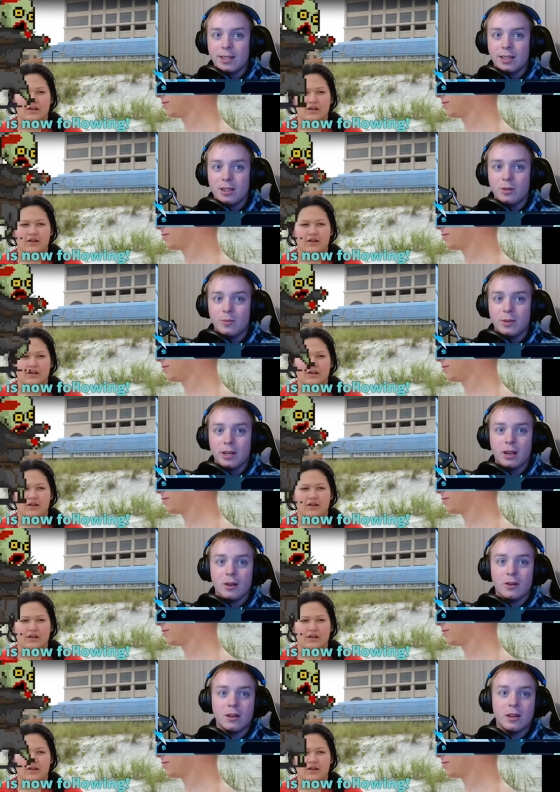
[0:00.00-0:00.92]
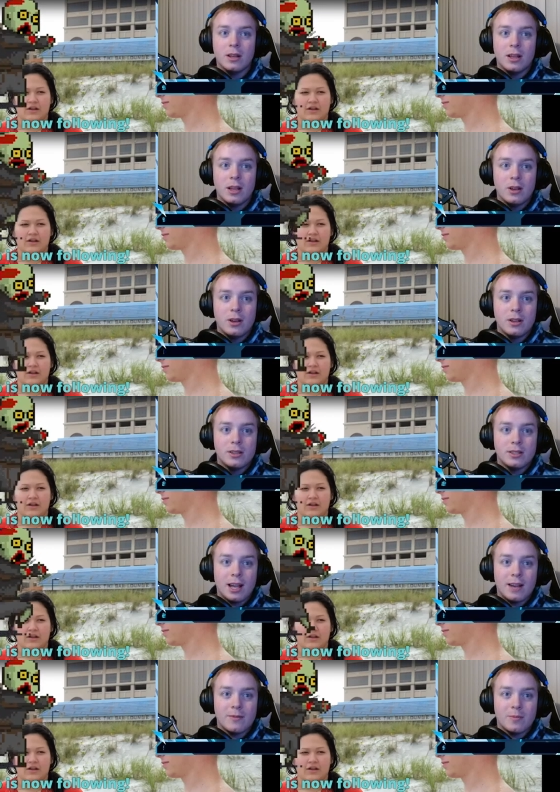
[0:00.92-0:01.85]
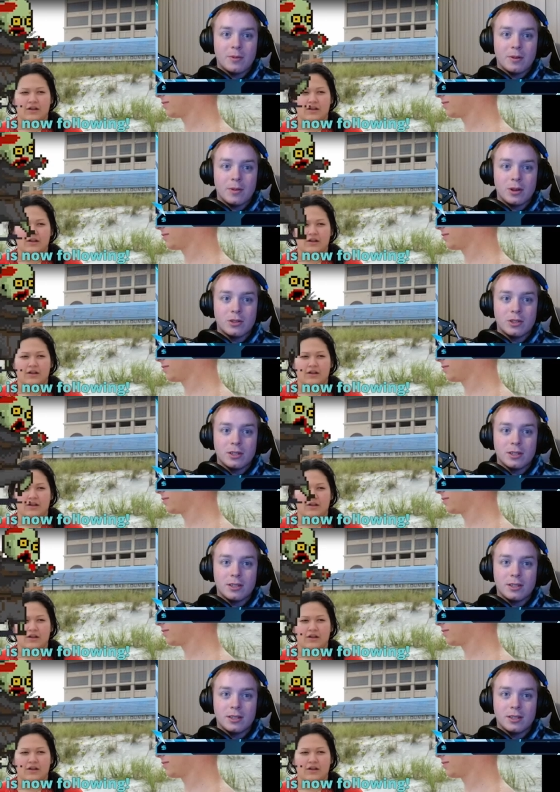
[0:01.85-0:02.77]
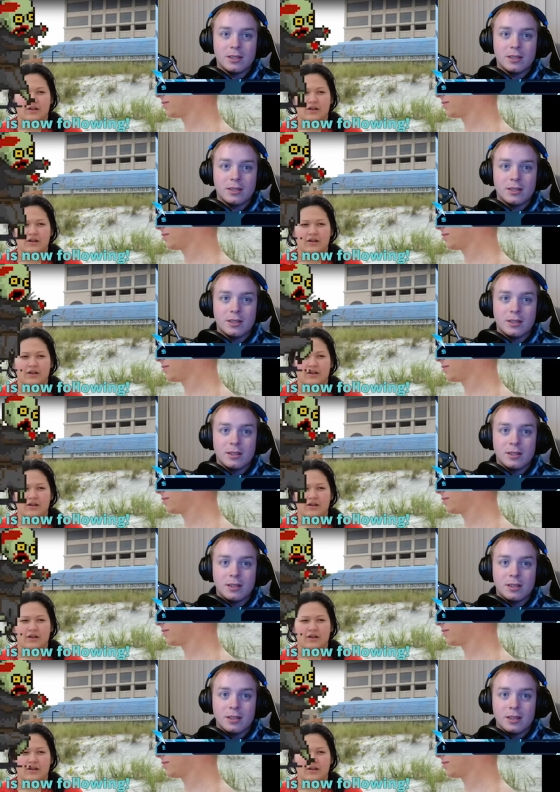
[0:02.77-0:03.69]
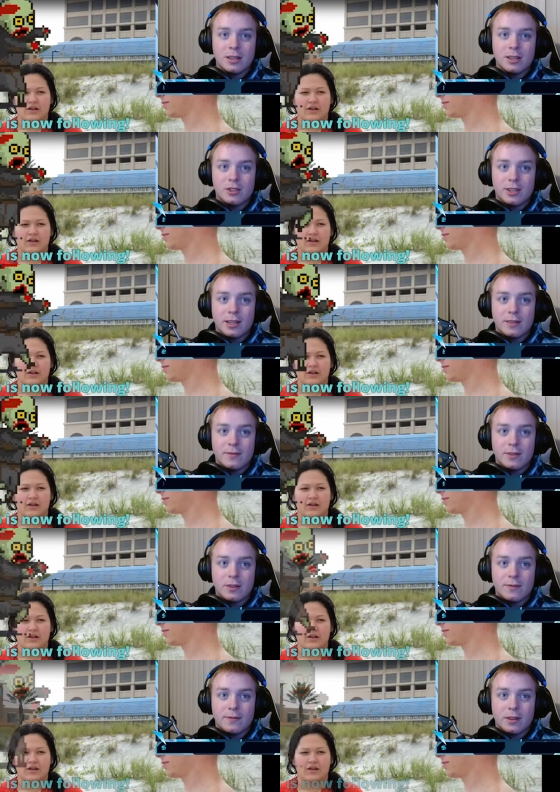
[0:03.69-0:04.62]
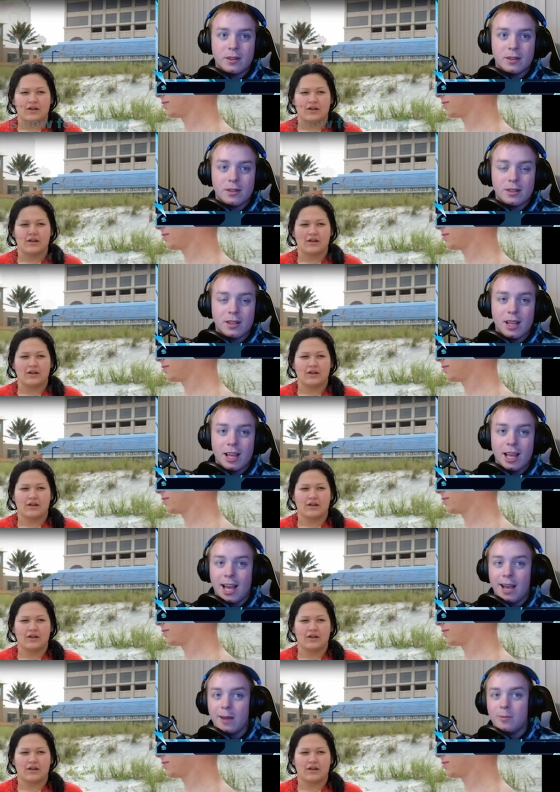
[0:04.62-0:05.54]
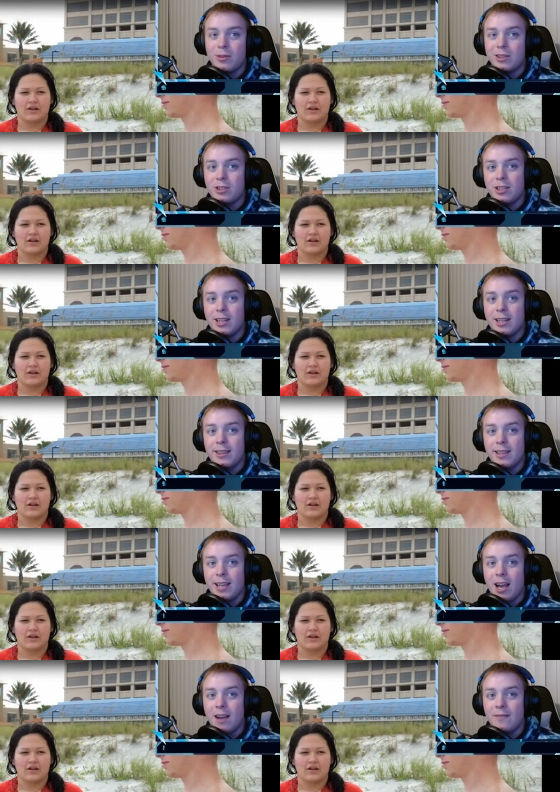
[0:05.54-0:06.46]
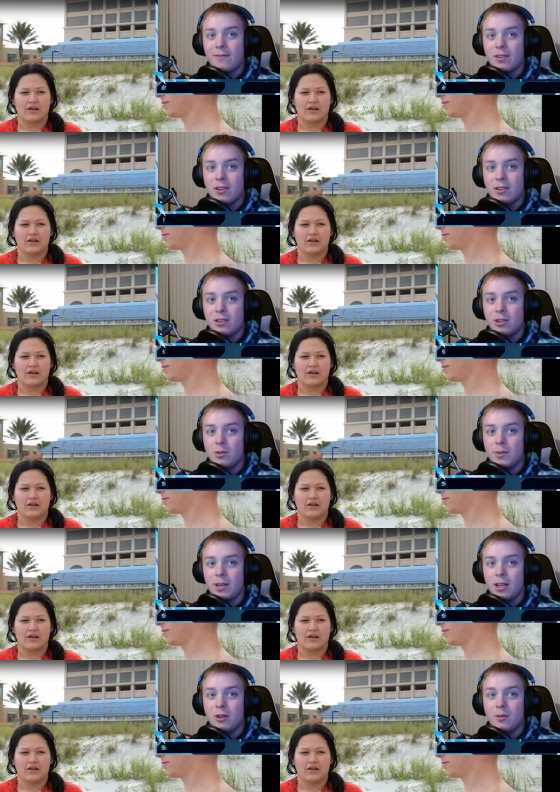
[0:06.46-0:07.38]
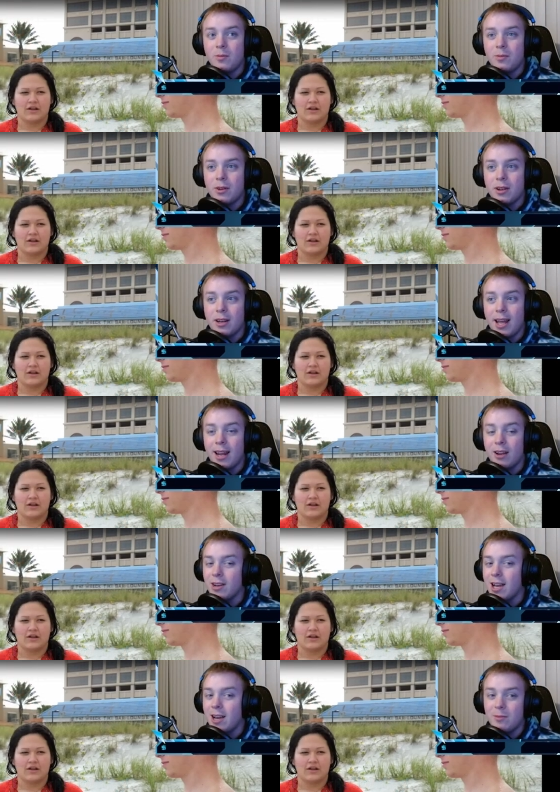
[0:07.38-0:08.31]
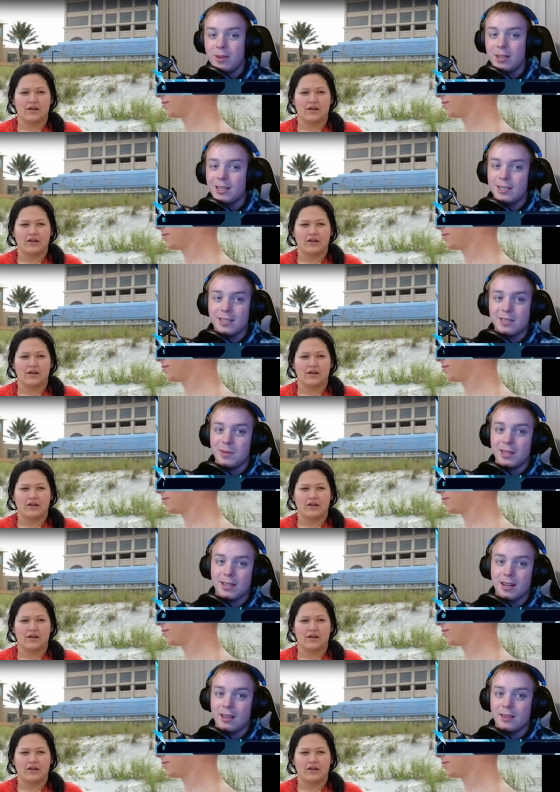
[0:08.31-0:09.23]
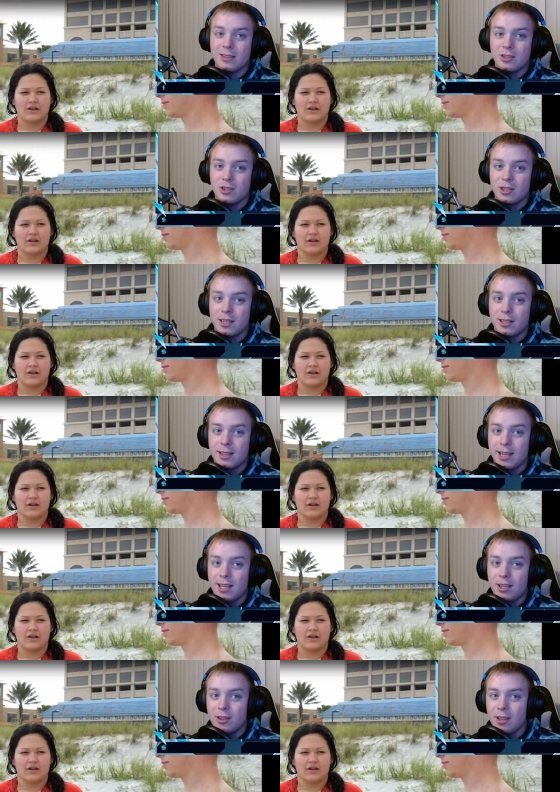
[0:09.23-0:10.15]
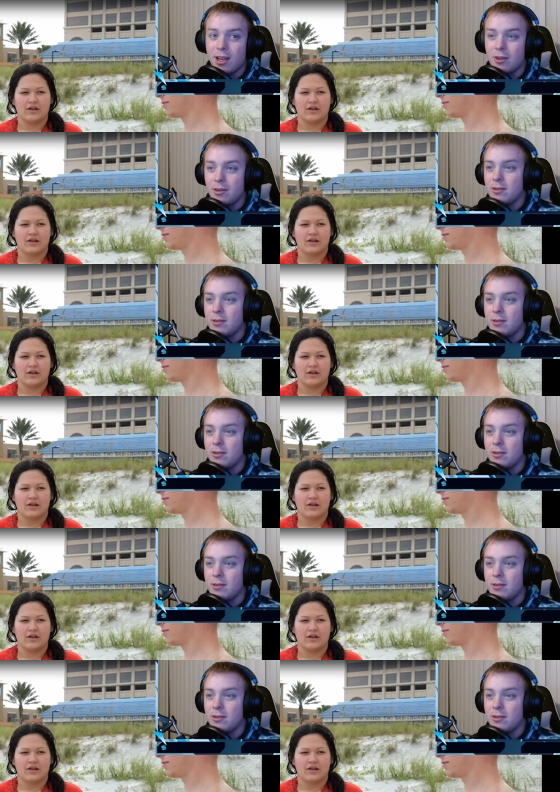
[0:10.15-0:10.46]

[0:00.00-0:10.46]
Speaker 1: Lumino. It's off promotion. Channel viewer. For, I appreciate the offer, Lumino, but I don't got money to spend on this shit. Thank you though.